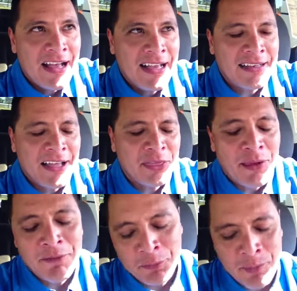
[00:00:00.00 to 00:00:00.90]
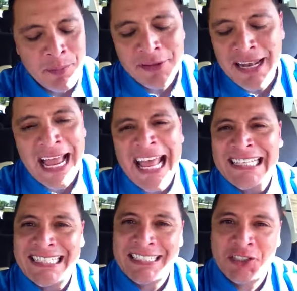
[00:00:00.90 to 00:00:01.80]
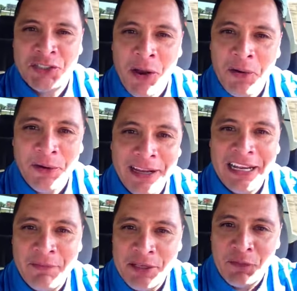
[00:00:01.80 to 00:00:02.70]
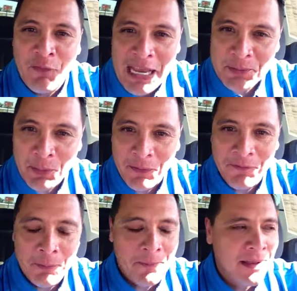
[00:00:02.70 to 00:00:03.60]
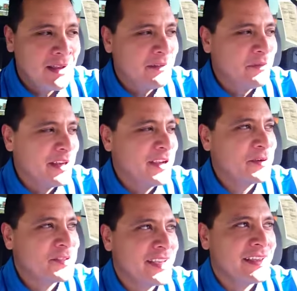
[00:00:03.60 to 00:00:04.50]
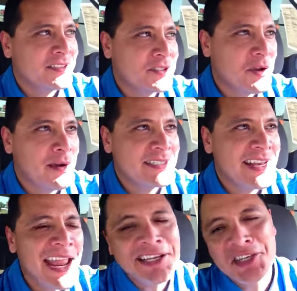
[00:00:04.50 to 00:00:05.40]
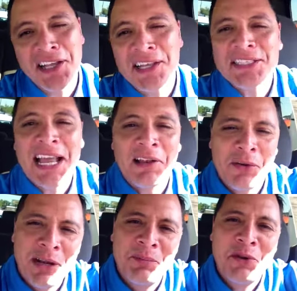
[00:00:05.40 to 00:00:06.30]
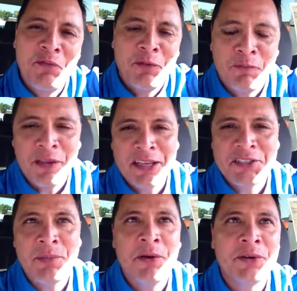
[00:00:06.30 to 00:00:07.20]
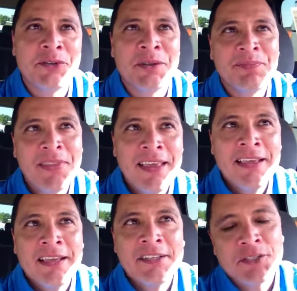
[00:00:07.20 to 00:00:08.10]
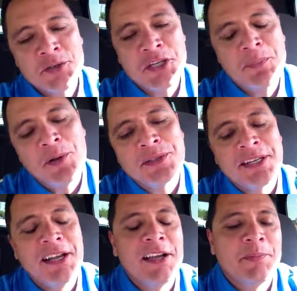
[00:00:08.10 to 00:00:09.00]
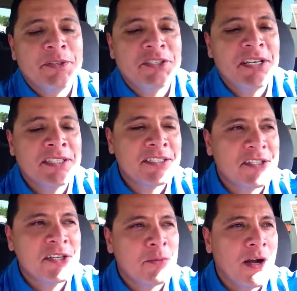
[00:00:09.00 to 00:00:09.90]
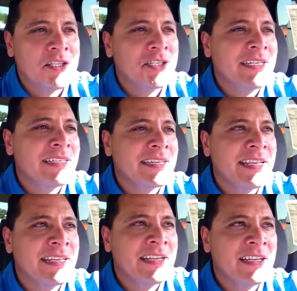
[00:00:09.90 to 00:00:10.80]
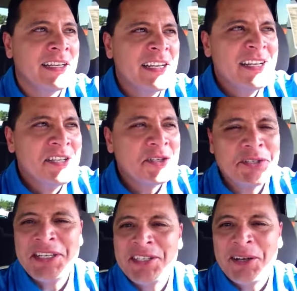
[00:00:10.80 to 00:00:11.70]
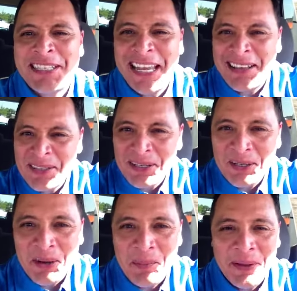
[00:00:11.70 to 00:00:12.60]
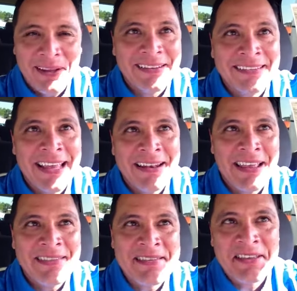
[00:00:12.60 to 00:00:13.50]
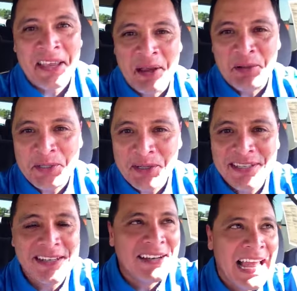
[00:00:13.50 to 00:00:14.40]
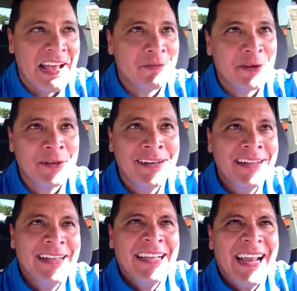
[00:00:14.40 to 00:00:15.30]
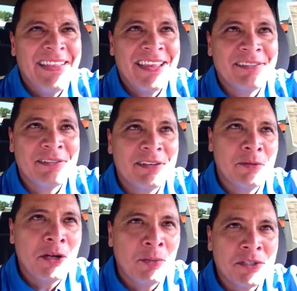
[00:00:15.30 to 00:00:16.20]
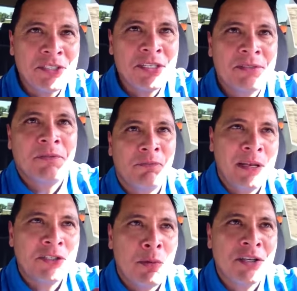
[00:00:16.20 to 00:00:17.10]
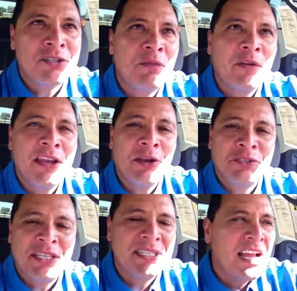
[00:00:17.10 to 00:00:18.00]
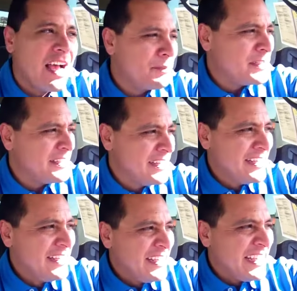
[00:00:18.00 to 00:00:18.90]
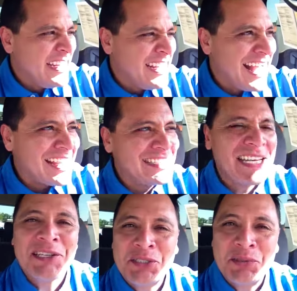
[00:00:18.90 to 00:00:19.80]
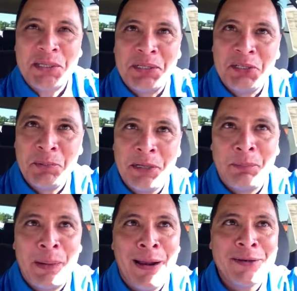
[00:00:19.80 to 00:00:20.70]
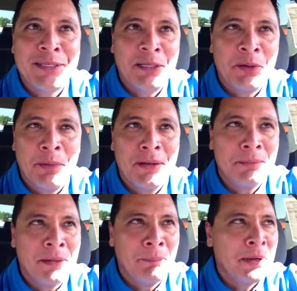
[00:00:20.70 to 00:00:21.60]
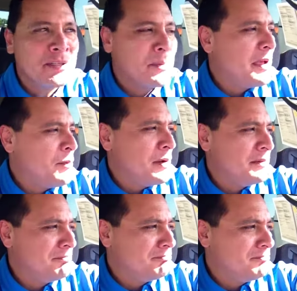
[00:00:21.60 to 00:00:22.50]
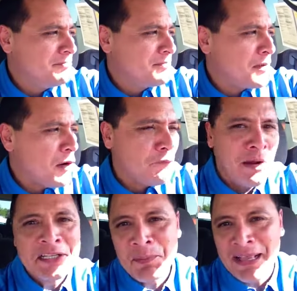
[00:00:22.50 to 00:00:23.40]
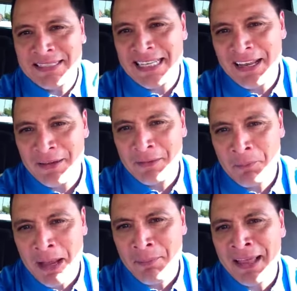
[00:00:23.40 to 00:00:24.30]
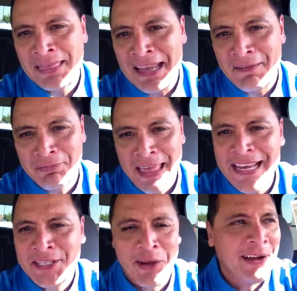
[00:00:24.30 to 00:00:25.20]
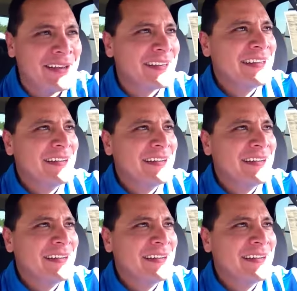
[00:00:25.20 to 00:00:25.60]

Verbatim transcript: I, I, I remembered that I hadn't showed her any of these Facebook uh, videos yet, so I said, "Hey, check this out! Look what I'm doing for Fiesta Motors." And so she pulls it up, and she's she's watching it, and uh, so she starts giggling a little bit, and then and then the giggle turns into laughter, and then, you know, once she finished watching the video, she stopped and, and I could tell she was a little bit embarrassed and a little bit embarrassed about what her friends might see, might, might think if they saw it.